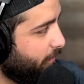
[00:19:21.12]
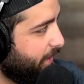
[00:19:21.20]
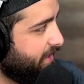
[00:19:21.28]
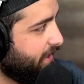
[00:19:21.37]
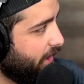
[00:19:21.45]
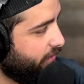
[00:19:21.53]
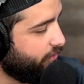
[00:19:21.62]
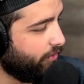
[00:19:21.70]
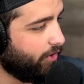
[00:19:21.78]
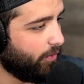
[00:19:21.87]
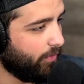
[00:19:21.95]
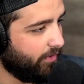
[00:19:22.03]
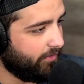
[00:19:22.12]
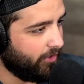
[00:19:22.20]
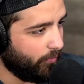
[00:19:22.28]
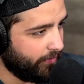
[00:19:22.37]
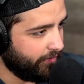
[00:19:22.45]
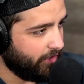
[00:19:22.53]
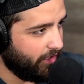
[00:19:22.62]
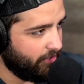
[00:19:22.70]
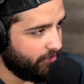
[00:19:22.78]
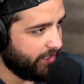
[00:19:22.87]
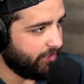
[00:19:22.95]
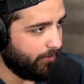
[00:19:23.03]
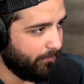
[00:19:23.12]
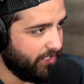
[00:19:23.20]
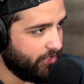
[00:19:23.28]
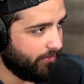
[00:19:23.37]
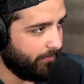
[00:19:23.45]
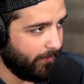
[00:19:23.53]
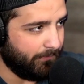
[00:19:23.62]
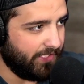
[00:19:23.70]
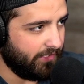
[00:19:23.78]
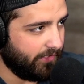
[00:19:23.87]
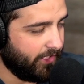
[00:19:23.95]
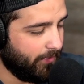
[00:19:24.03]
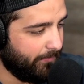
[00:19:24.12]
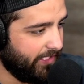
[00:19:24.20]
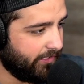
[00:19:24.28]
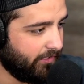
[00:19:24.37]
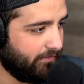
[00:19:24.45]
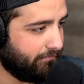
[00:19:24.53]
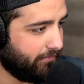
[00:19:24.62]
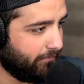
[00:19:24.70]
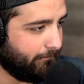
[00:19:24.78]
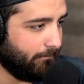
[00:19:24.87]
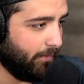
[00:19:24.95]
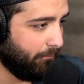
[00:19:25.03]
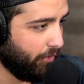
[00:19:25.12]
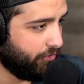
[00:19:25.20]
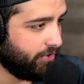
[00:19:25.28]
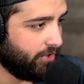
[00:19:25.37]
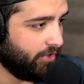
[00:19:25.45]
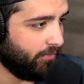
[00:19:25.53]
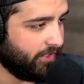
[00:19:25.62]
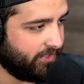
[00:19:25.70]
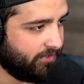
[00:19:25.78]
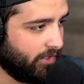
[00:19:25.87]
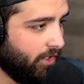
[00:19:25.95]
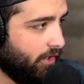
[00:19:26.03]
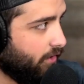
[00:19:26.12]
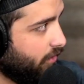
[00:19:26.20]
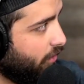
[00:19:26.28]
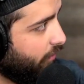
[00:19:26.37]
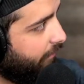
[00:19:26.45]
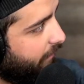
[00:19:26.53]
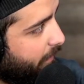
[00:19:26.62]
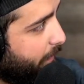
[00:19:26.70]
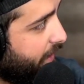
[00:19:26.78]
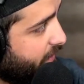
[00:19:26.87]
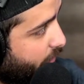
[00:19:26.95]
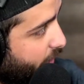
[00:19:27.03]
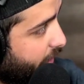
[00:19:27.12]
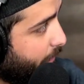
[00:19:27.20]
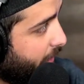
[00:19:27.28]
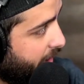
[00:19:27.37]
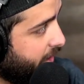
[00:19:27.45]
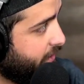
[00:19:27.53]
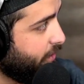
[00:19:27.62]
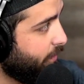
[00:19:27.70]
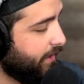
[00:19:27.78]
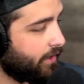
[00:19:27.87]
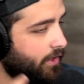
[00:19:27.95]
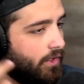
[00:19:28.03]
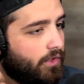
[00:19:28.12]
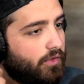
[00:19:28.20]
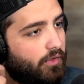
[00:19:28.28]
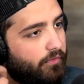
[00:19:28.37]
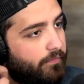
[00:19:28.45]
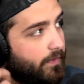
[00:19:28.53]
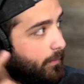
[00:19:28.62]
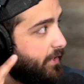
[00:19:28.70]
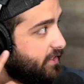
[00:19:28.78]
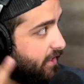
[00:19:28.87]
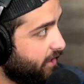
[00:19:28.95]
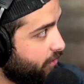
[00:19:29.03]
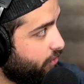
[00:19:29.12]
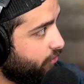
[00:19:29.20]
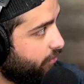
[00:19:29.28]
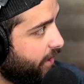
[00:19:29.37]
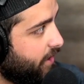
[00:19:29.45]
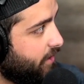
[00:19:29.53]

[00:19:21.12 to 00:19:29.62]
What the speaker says: sellers who go under contract and immediately come back out for a multitude of reasons. Cold feet because of what the market's doing, cold feet because of interest rates.